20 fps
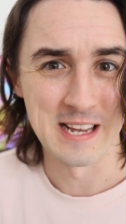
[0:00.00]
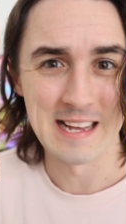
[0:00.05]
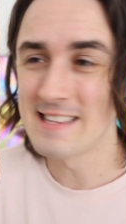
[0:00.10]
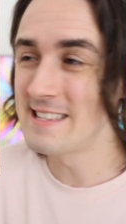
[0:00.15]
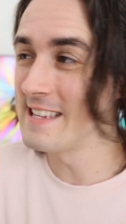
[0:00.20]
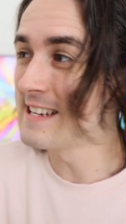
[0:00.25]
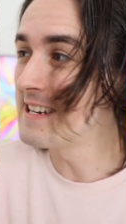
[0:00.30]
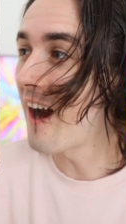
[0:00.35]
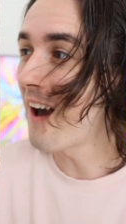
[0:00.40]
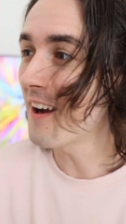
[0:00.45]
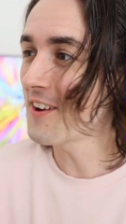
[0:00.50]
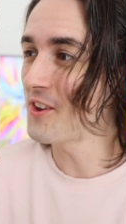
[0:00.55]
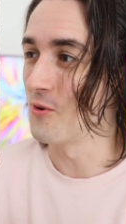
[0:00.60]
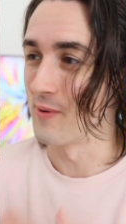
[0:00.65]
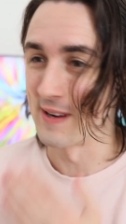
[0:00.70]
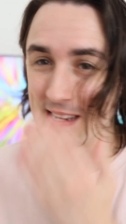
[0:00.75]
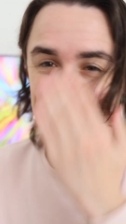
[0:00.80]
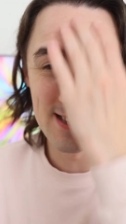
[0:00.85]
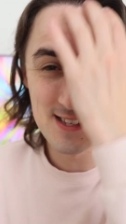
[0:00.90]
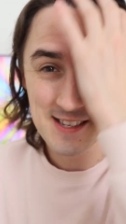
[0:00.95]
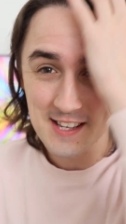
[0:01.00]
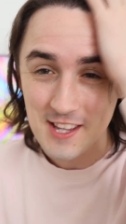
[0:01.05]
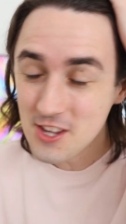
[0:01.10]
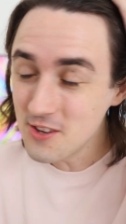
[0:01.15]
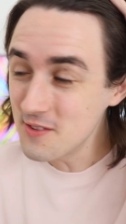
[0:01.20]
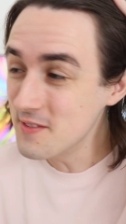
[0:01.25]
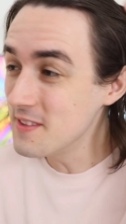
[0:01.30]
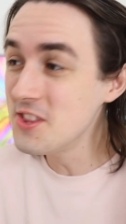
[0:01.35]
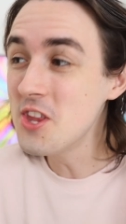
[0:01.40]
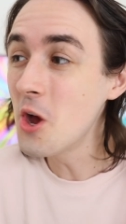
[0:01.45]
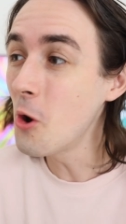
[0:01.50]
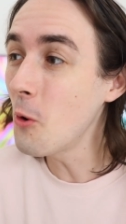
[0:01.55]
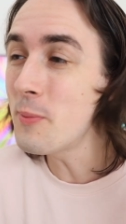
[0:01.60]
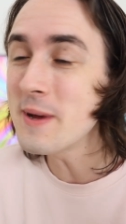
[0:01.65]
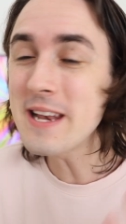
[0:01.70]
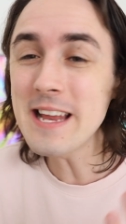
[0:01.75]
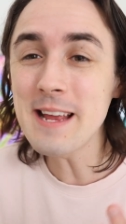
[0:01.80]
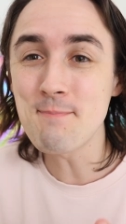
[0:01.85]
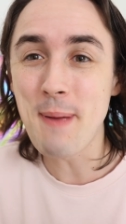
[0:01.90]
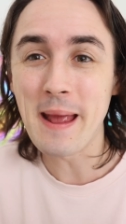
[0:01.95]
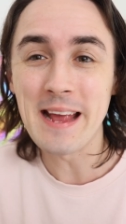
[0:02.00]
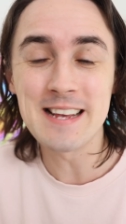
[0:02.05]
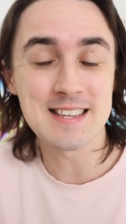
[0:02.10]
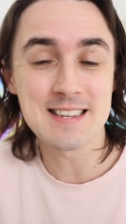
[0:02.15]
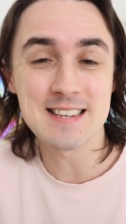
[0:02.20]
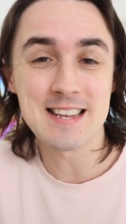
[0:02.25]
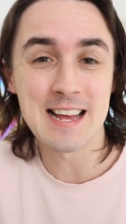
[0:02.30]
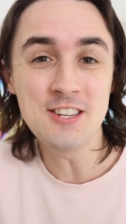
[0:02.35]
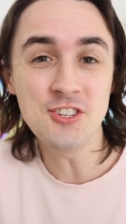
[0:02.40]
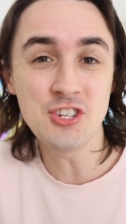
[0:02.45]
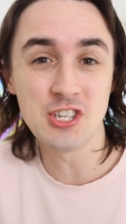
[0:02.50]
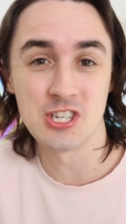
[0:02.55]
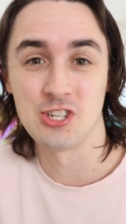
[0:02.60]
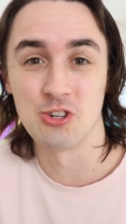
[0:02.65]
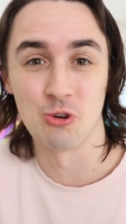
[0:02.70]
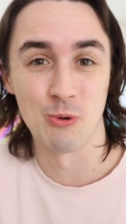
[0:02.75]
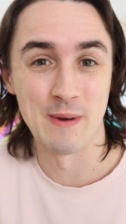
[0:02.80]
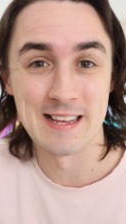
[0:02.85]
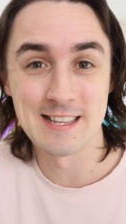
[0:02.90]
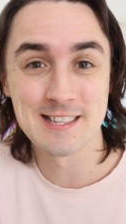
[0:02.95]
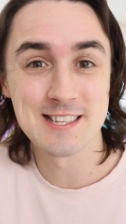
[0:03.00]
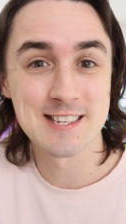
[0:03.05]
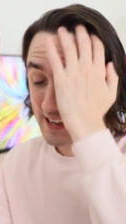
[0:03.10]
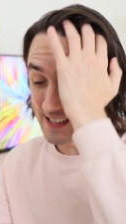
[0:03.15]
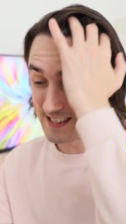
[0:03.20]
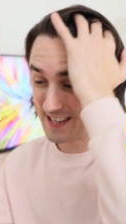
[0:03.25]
It's innocuous. Nobody pays attention to it. And